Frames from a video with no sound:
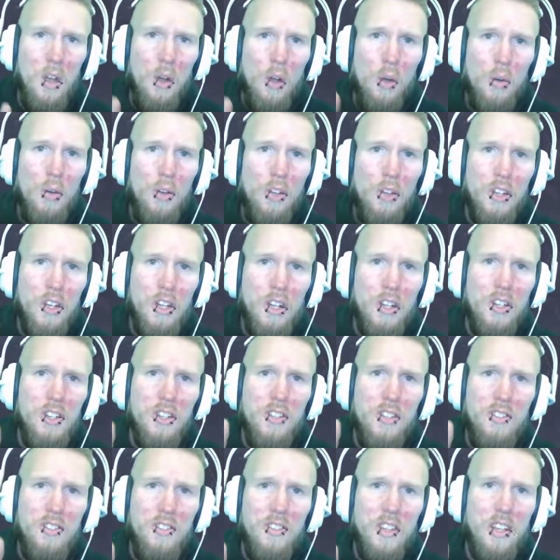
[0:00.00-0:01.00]
or judge
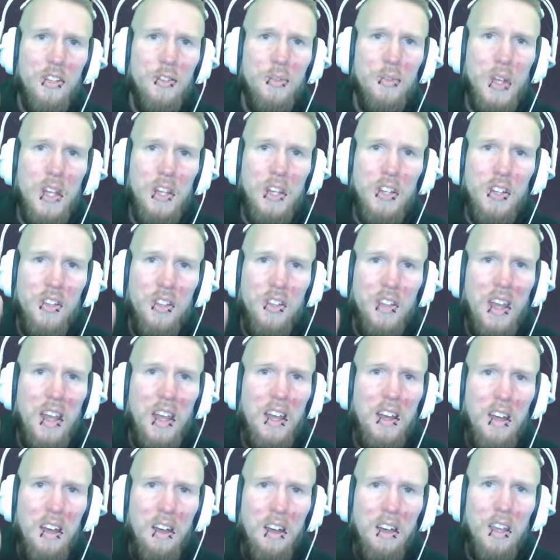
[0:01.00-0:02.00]
the situation
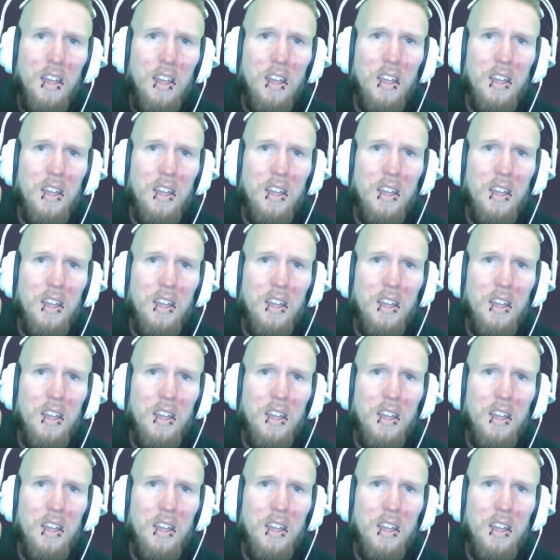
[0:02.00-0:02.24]
that I